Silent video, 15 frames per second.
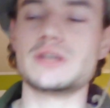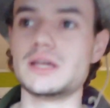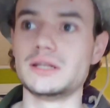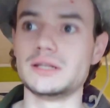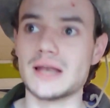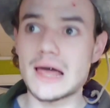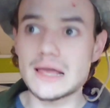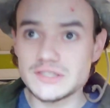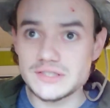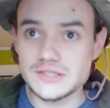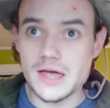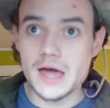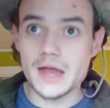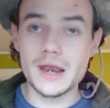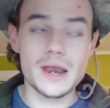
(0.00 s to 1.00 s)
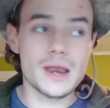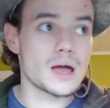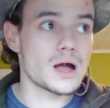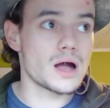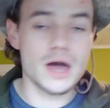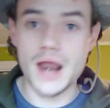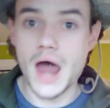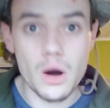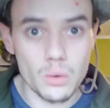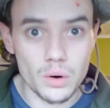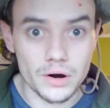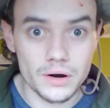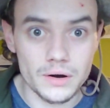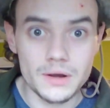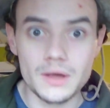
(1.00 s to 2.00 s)
in less than an
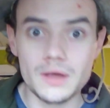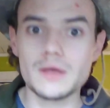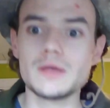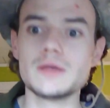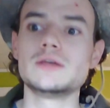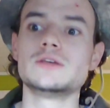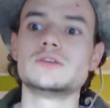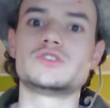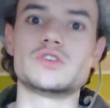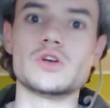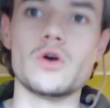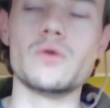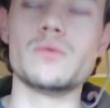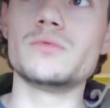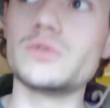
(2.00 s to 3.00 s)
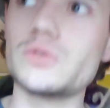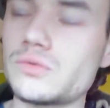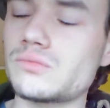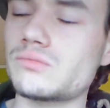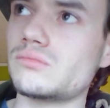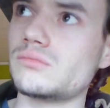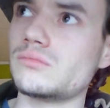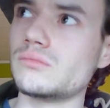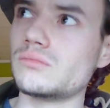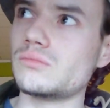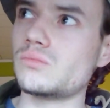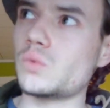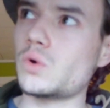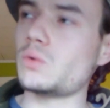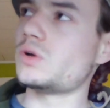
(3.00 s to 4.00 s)
hour. So,
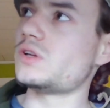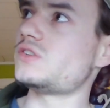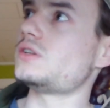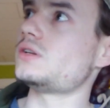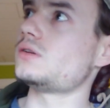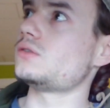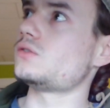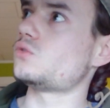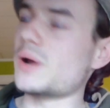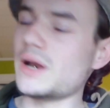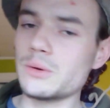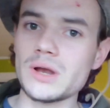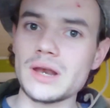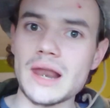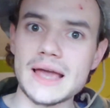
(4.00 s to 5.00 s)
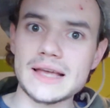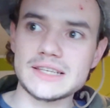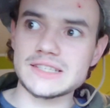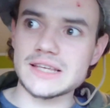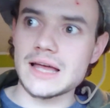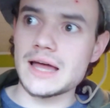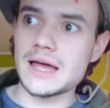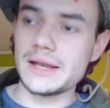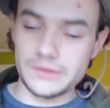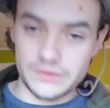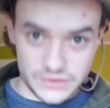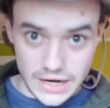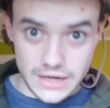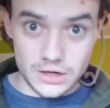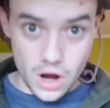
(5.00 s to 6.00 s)
what was it? 21 likes and
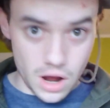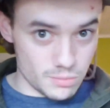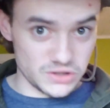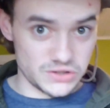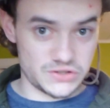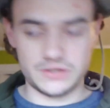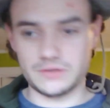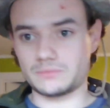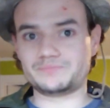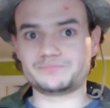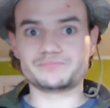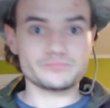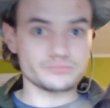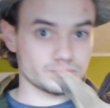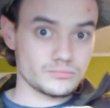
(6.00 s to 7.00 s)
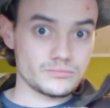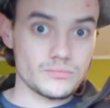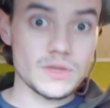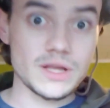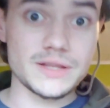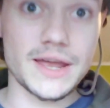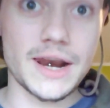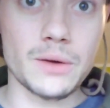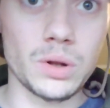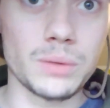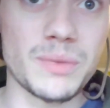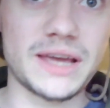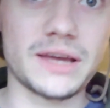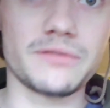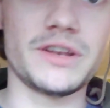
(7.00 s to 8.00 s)
10 comments. Then I will
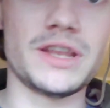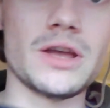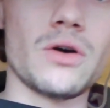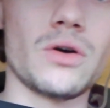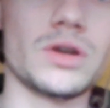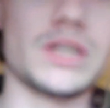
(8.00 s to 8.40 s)
make a video on